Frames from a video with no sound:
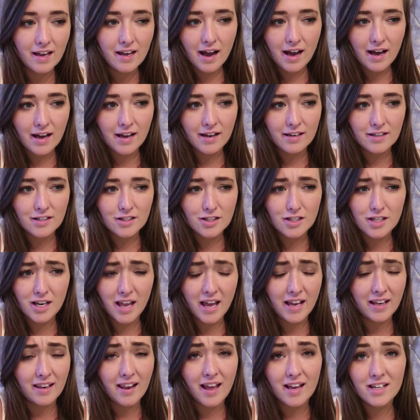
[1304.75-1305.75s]
and
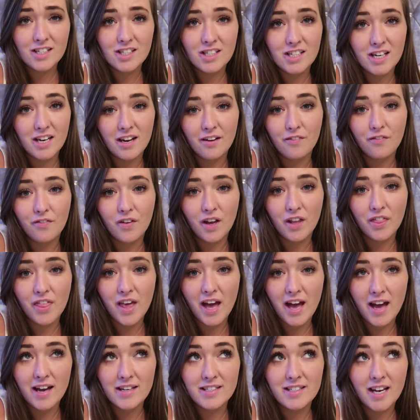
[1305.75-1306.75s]
like last year for
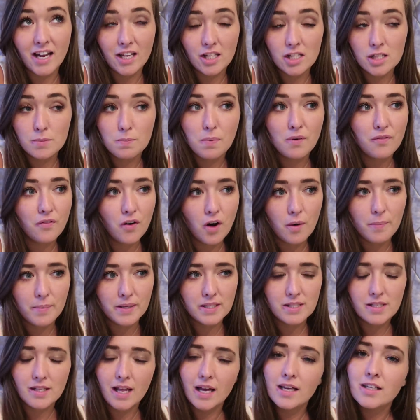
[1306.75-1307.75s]
their dance
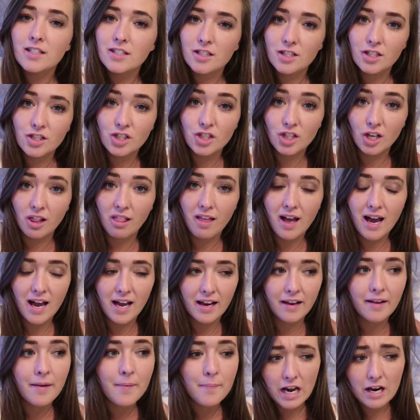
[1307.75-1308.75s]
performance last July,